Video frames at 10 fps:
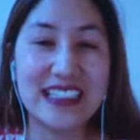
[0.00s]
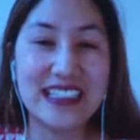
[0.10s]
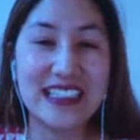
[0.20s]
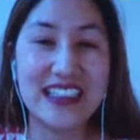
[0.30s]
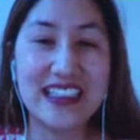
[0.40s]

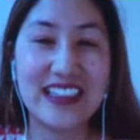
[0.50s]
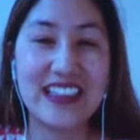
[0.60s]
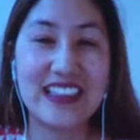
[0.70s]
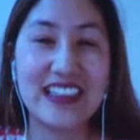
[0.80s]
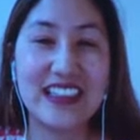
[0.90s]

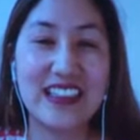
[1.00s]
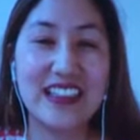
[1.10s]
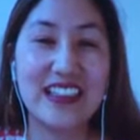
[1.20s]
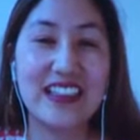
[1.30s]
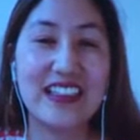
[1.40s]

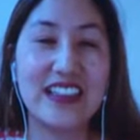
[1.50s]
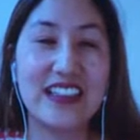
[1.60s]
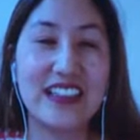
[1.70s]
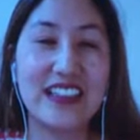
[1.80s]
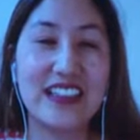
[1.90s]

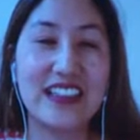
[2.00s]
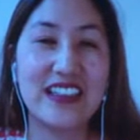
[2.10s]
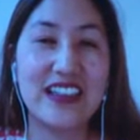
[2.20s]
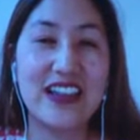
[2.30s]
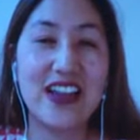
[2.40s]

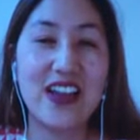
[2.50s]
[no speech]